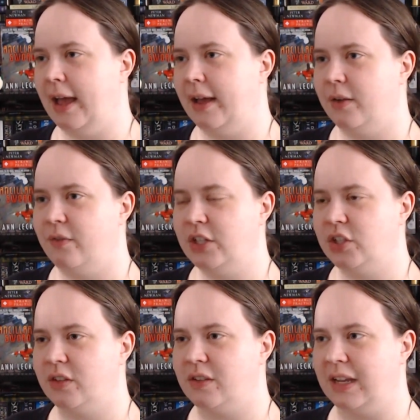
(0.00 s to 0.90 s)

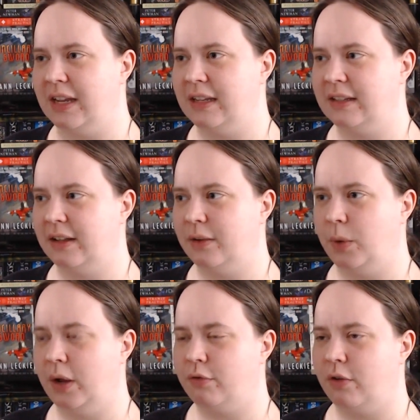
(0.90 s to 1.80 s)
Vicious is, we
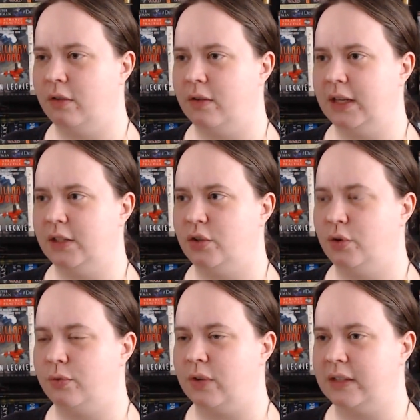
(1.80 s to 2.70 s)
are following two
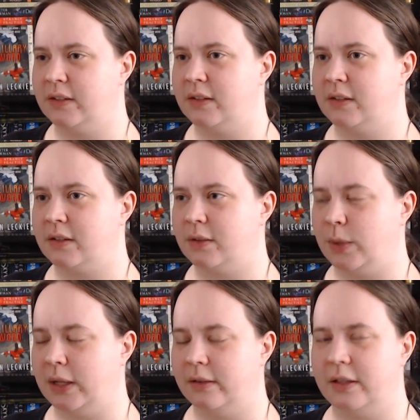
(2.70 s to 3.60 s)
friends,
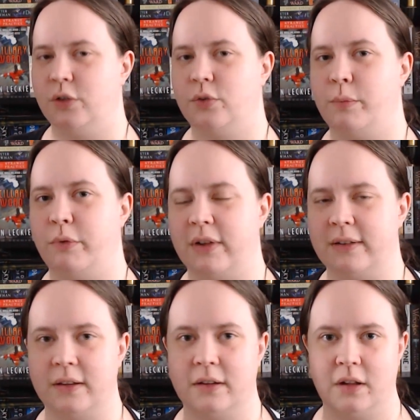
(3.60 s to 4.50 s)
well, they used to be friends
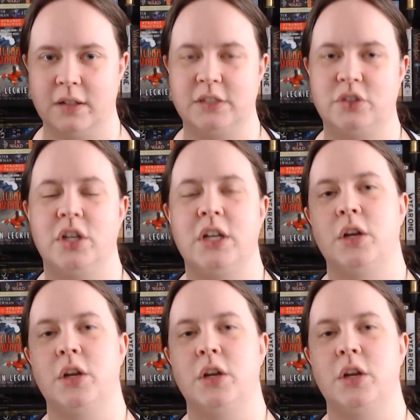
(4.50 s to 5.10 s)
in college.